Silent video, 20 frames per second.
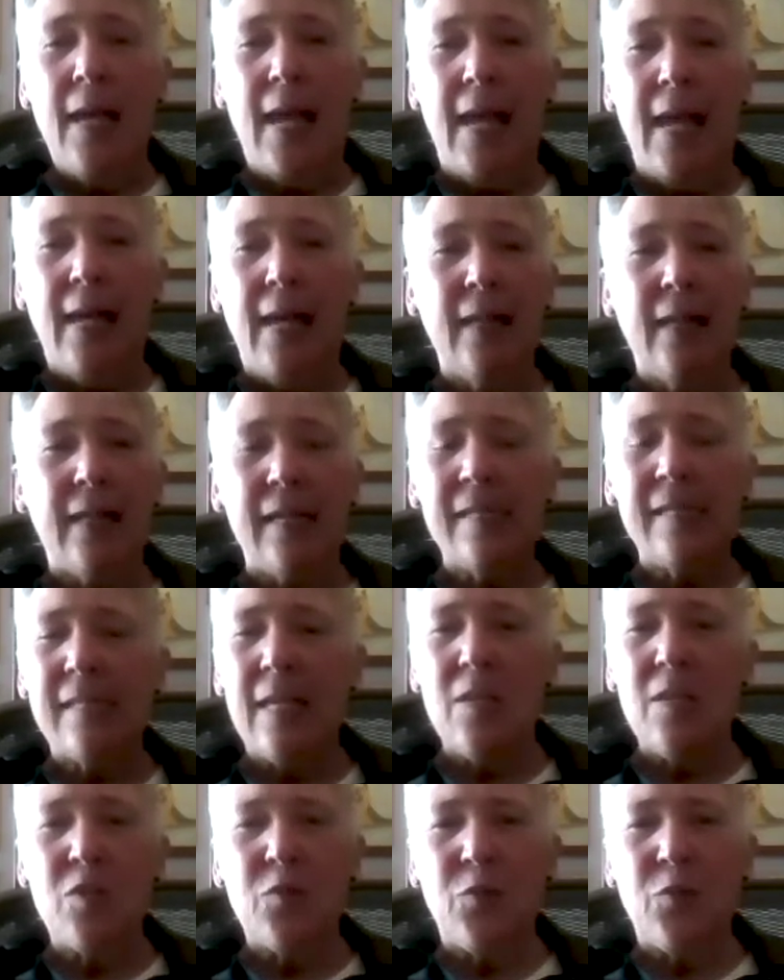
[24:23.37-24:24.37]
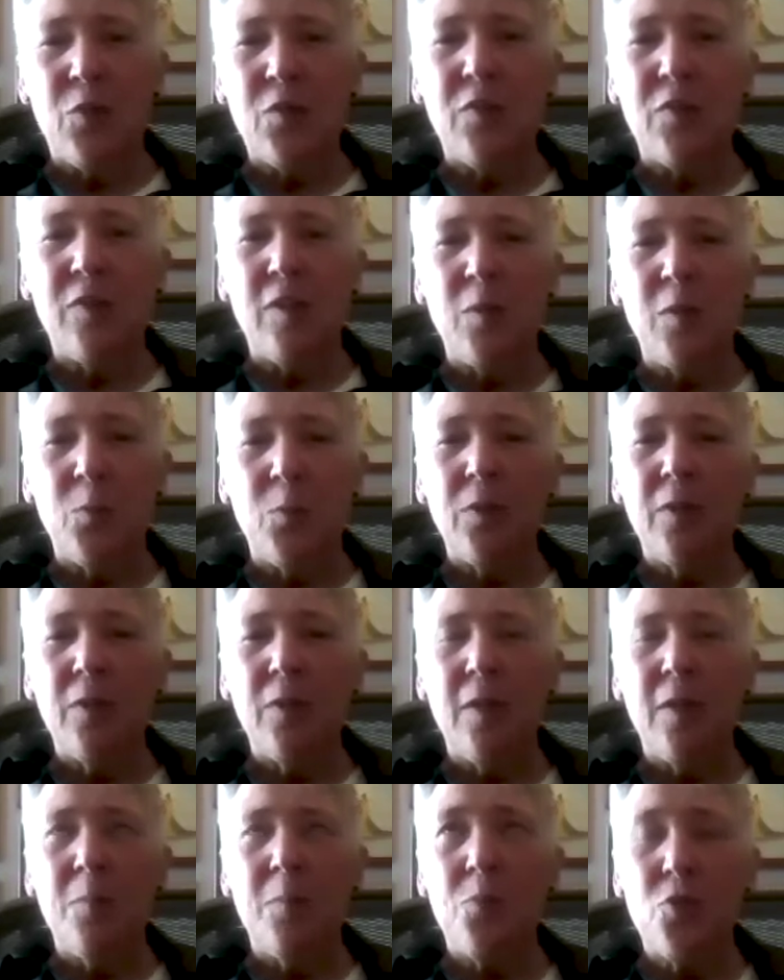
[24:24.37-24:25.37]
And like I said, diversity
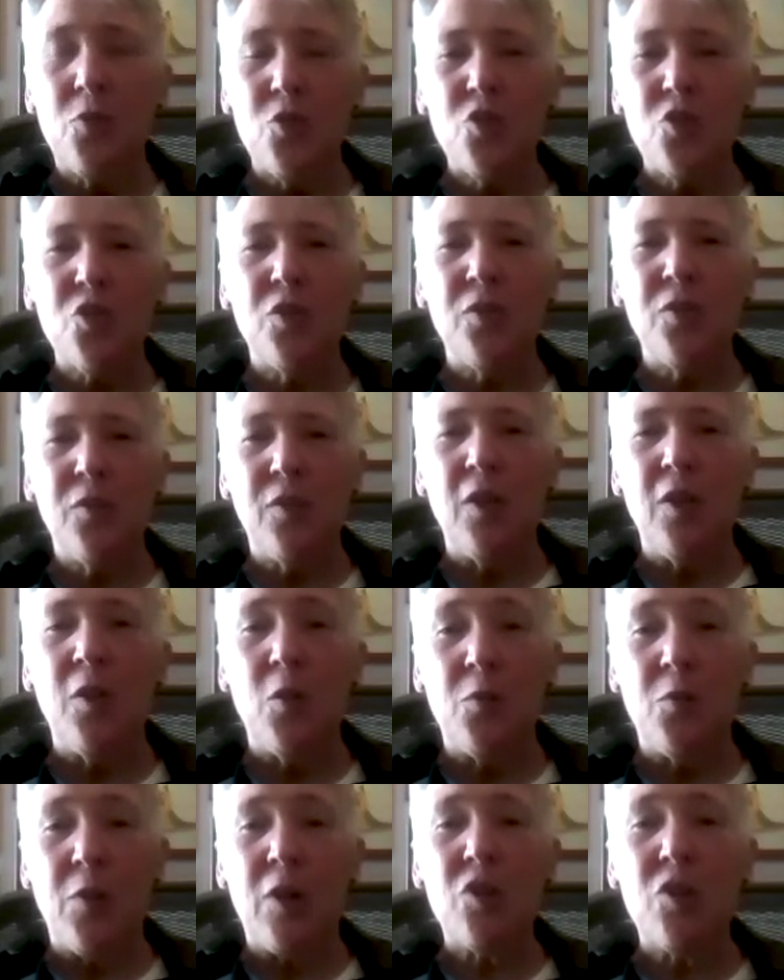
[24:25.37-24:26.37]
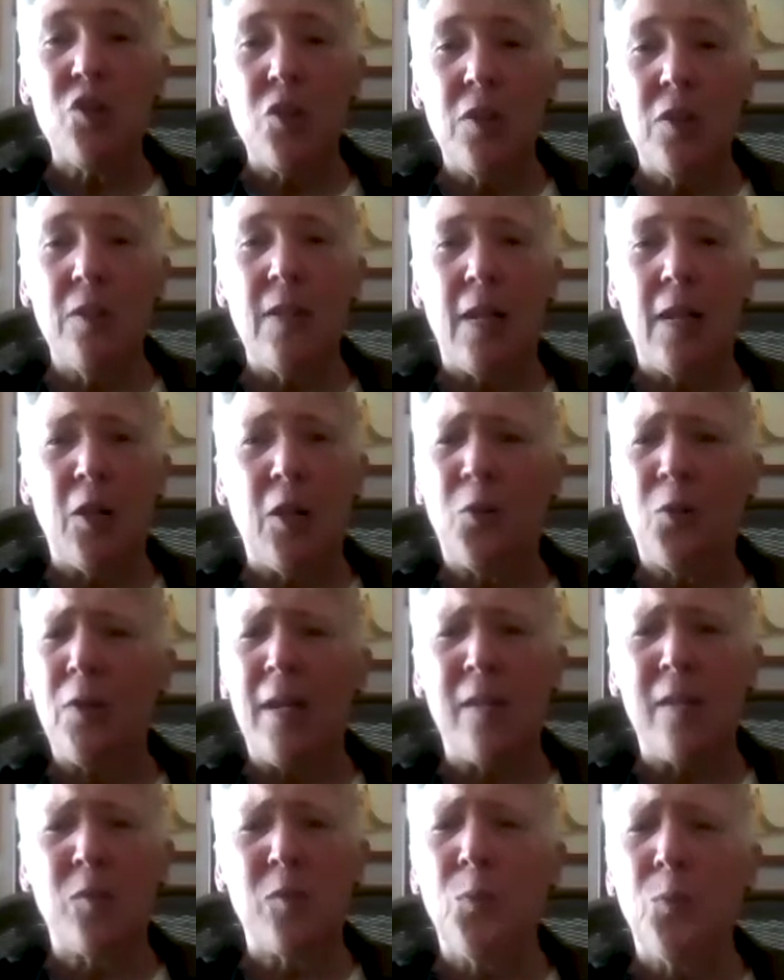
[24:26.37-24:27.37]
really pushes innovation and
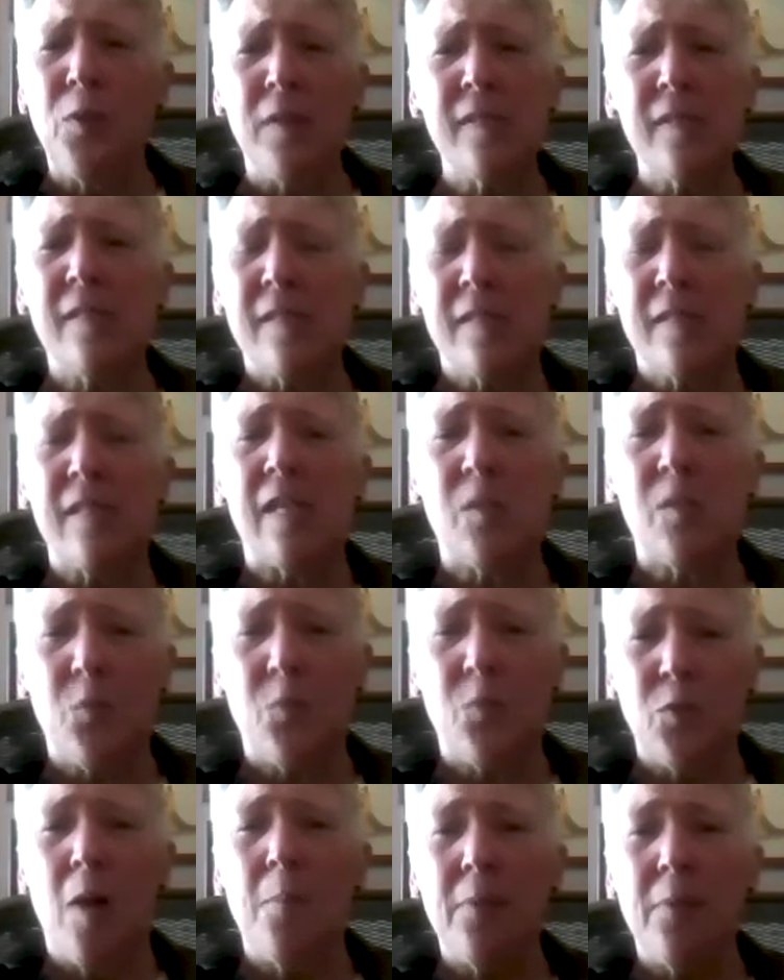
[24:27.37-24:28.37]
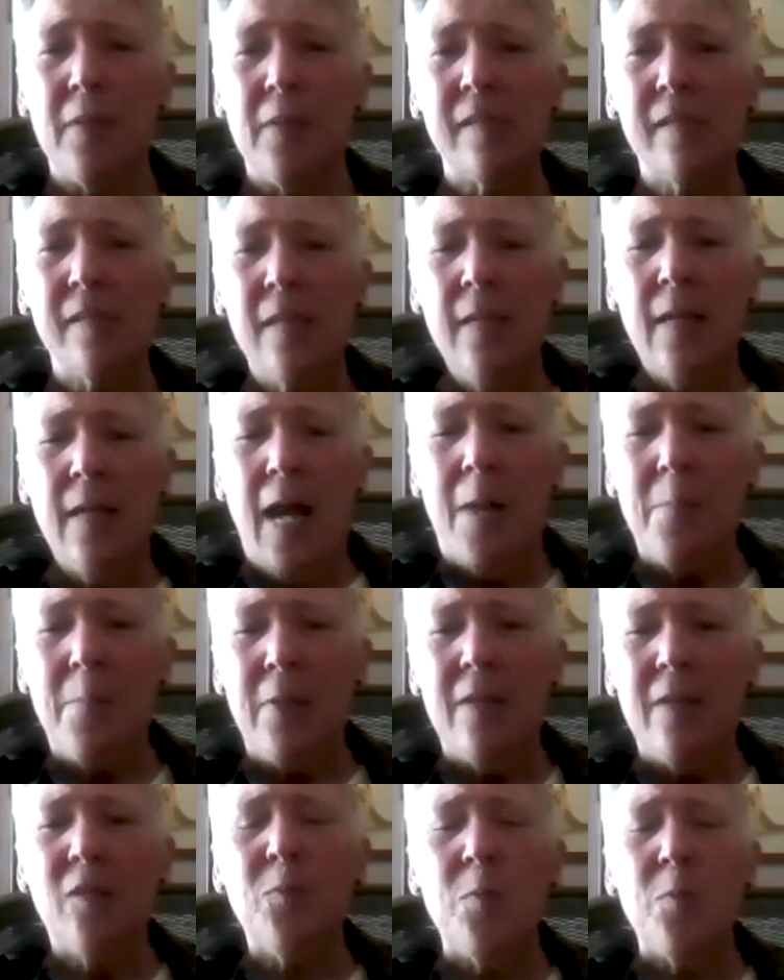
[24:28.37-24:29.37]
creates really successful companies. I
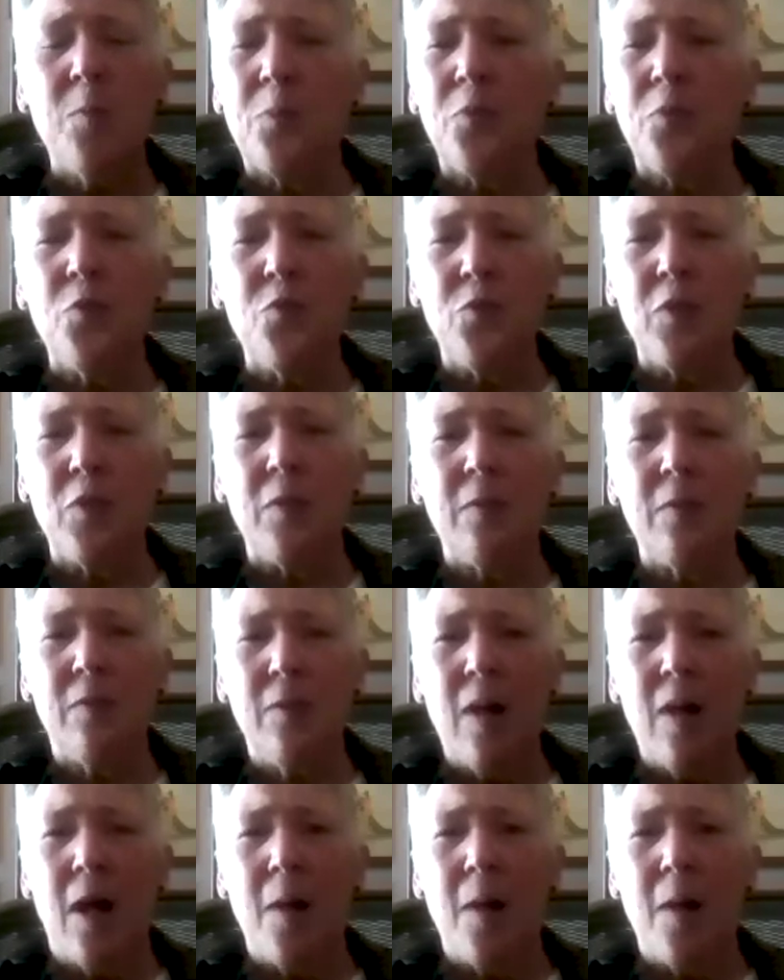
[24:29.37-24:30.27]
mean, it's been proven